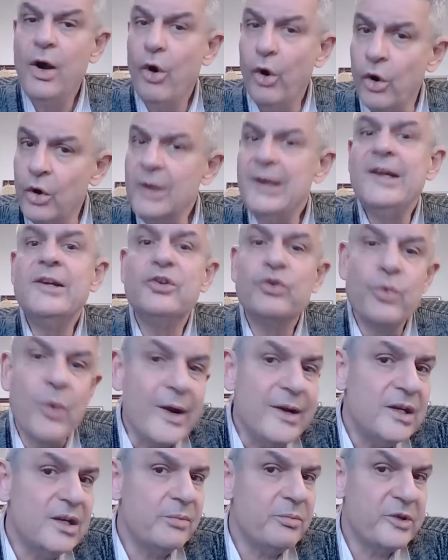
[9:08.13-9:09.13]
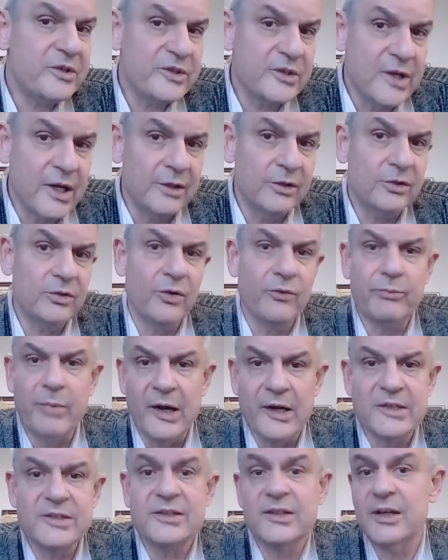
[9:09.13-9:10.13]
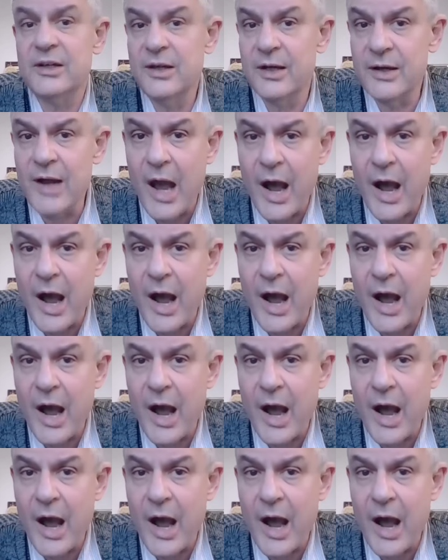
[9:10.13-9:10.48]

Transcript: Only 20% of Palestinian